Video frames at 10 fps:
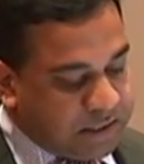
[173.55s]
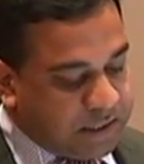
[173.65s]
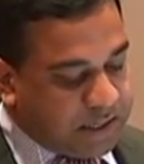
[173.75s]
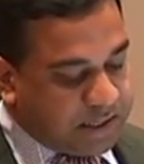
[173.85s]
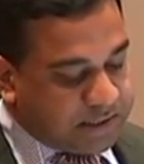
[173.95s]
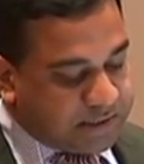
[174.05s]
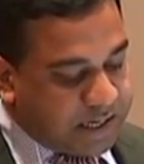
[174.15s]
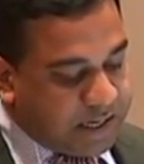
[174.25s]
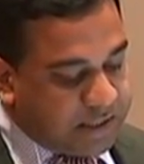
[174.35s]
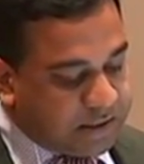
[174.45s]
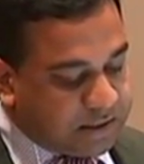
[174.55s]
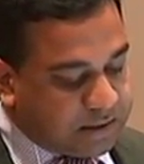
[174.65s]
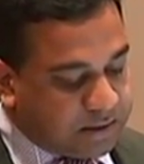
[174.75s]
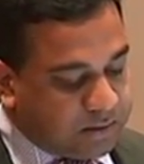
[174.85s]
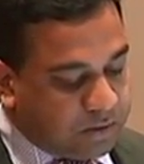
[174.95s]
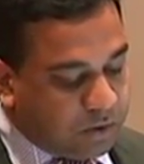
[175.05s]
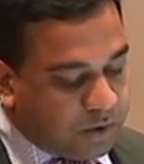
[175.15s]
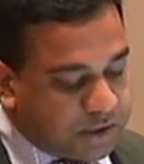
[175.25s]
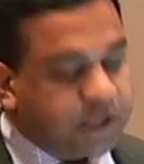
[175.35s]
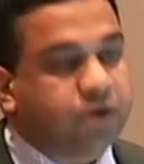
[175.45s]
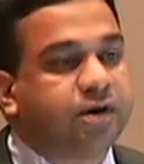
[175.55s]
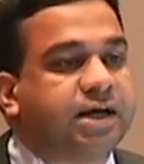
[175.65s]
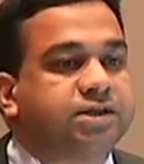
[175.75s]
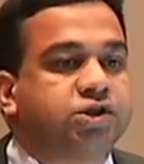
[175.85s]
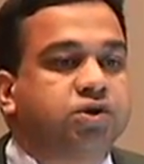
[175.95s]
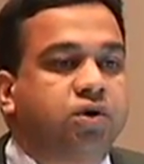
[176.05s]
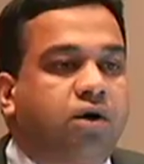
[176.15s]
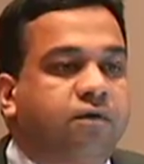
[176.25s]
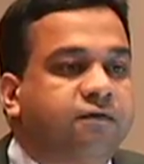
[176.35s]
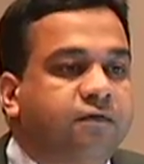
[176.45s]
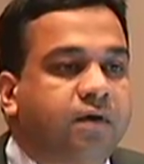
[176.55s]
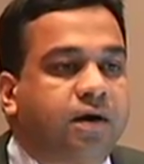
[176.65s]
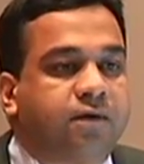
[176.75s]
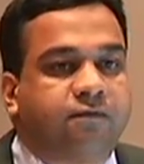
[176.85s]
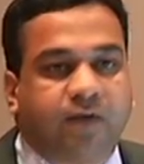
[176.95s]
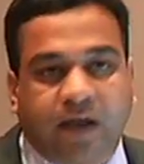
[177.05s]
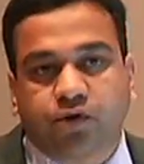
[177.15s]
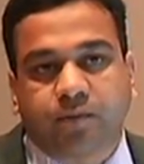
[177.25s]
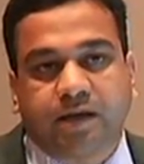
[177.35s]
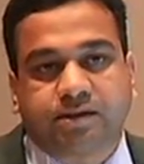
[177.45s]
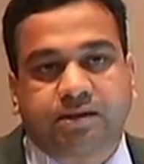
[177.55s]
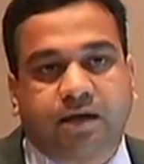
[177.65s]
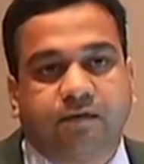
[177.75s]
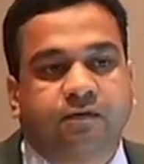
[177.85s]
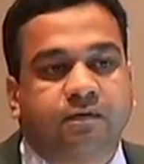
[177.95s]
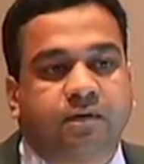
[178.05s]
in understanding the over-securitization of philanthropy itself.